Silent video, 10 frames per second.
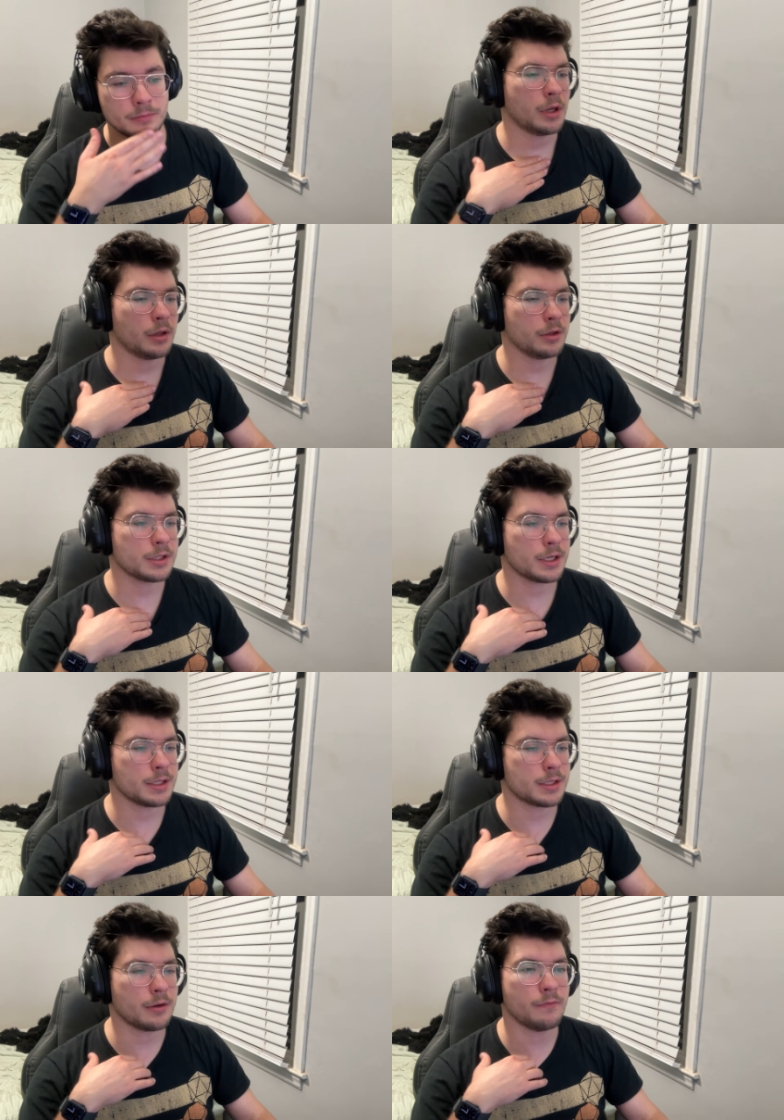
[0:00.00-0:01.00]
And it looks like
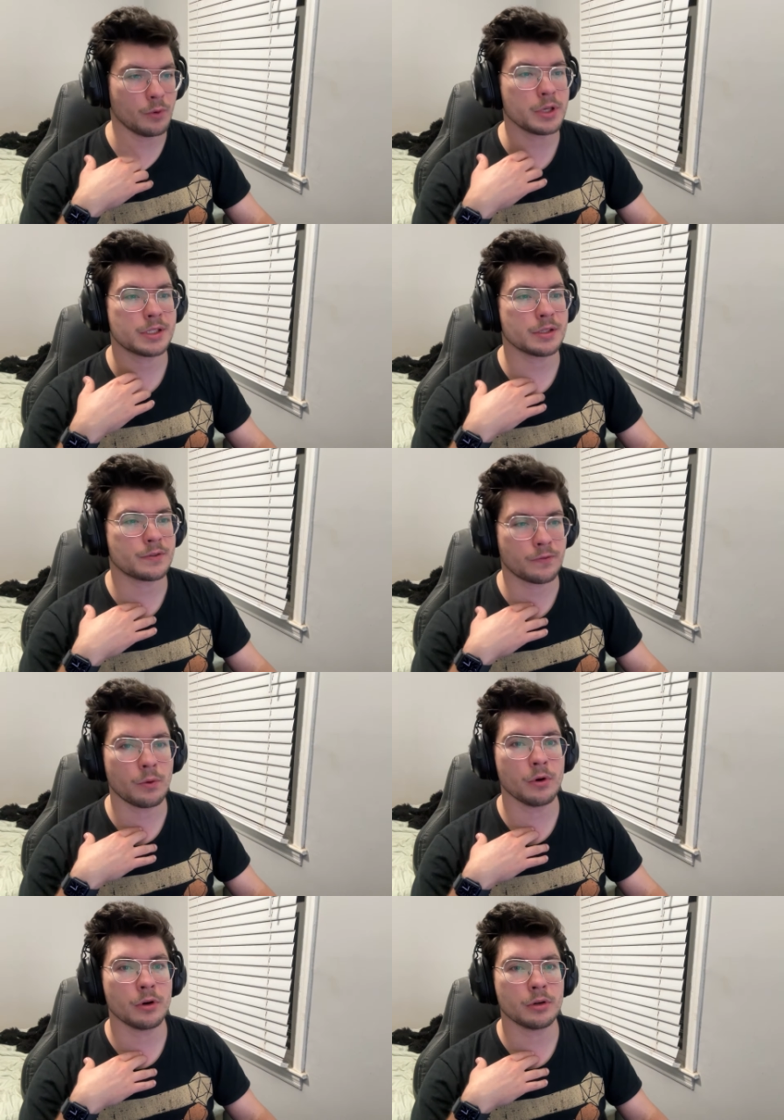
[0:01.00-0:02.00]
he's done voices
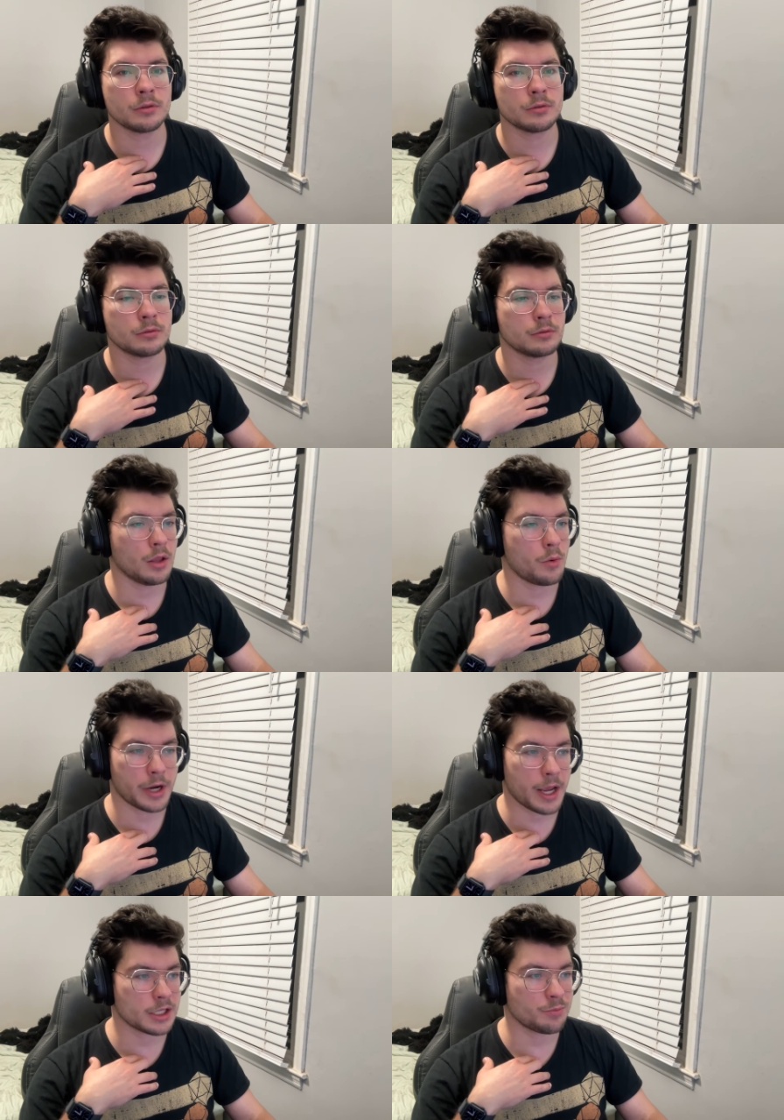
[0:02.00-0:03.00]
for Lower
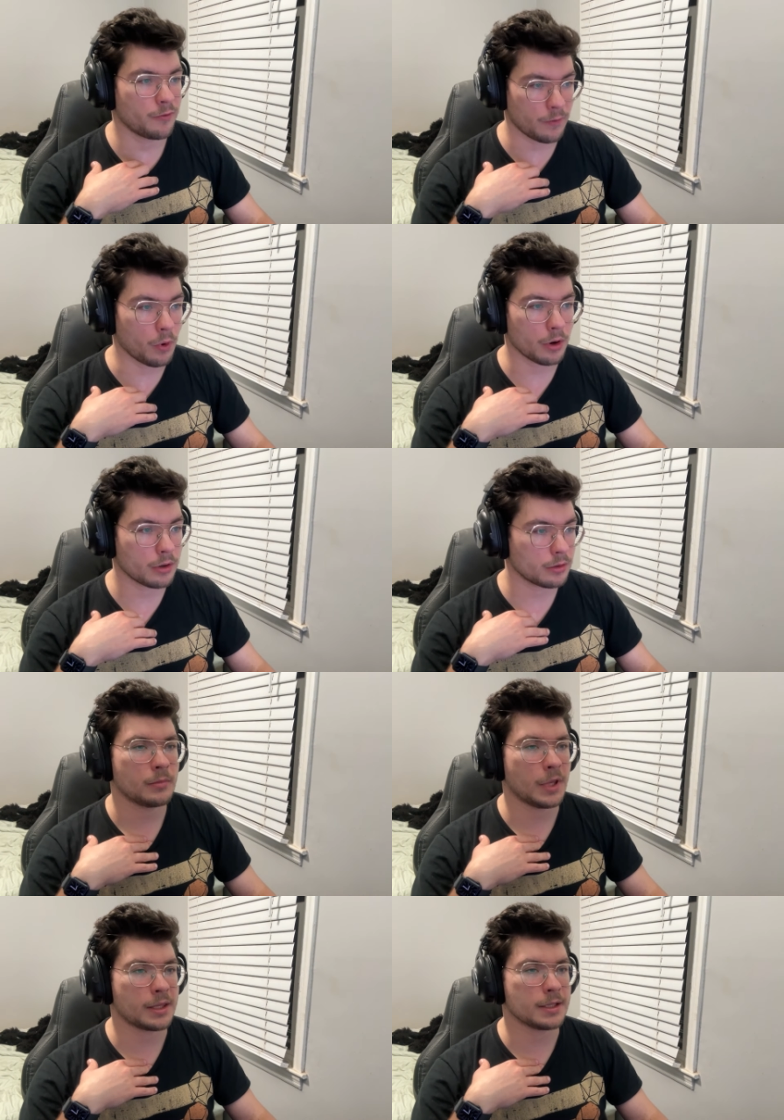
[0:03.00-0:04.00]
Decks before
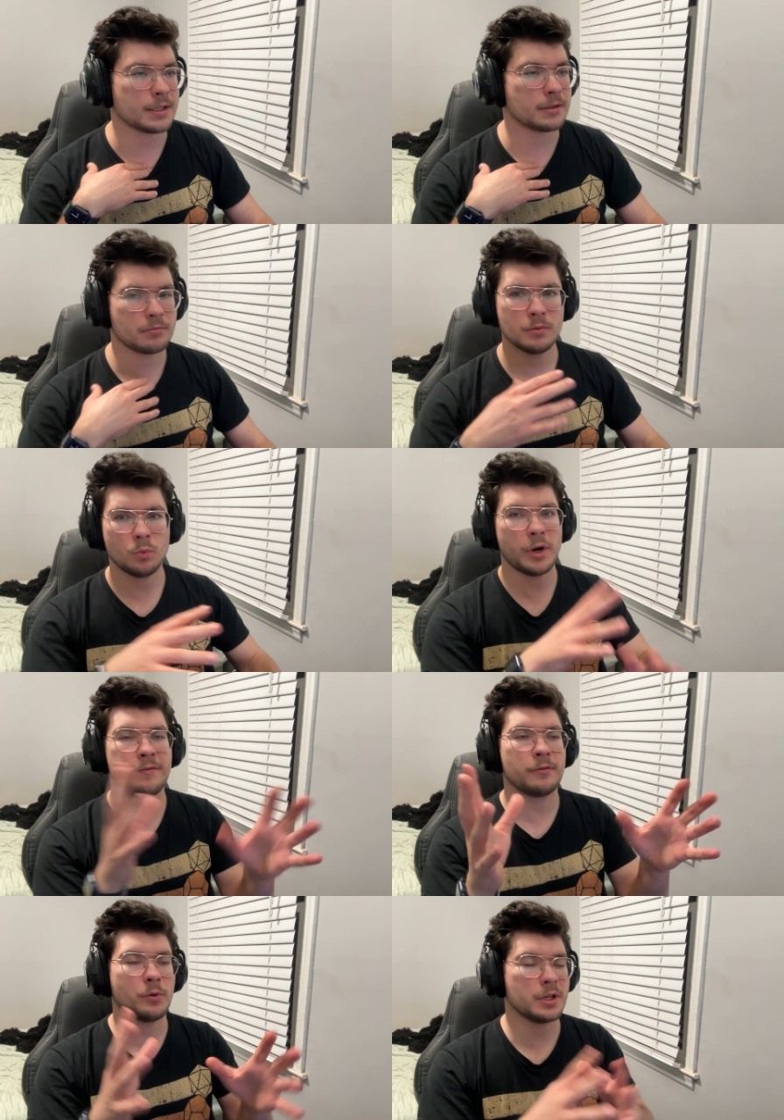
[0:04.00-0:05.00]
like this
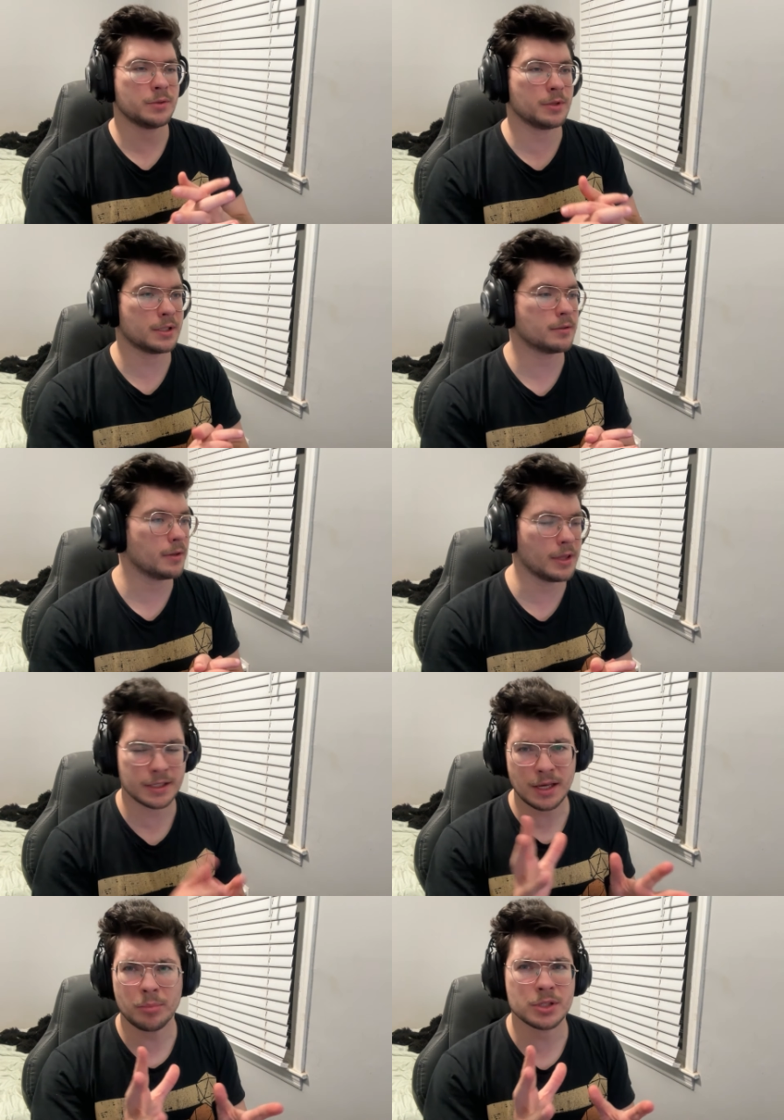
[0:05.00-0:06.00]
whatever voice was
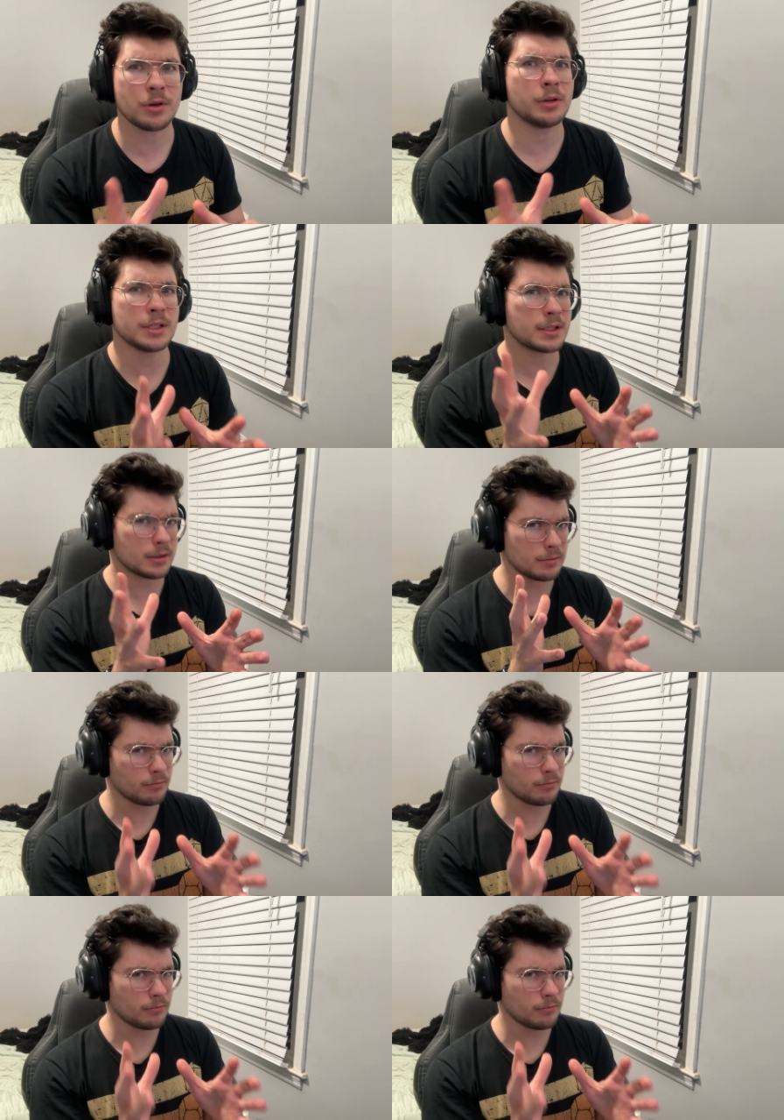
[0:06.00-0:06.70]
this episode. It's